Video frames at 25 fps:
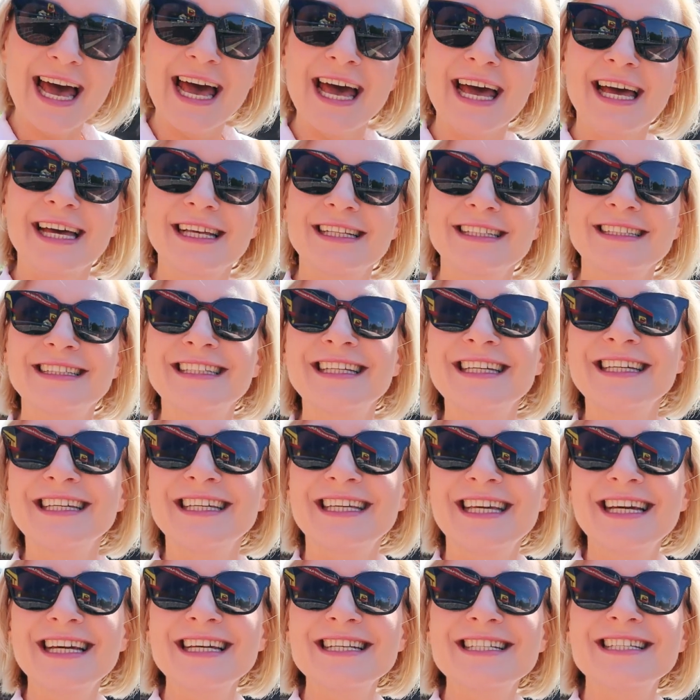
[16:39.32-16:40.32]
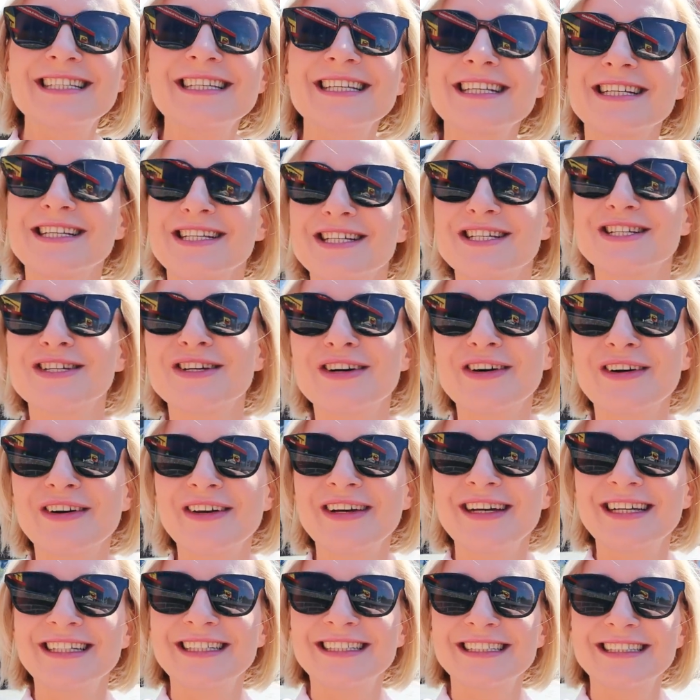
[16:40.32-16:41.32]
And yes,
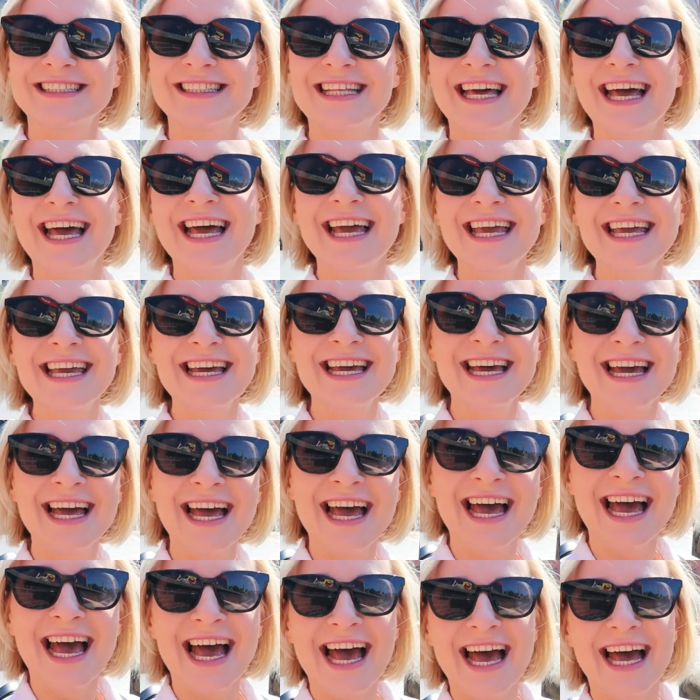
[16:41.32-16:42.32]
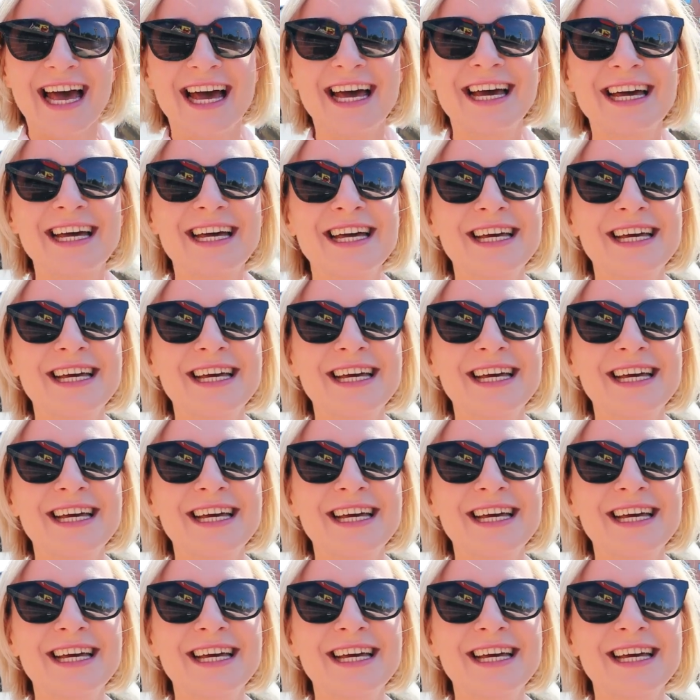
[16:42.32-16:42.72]
enjoying the day, uh,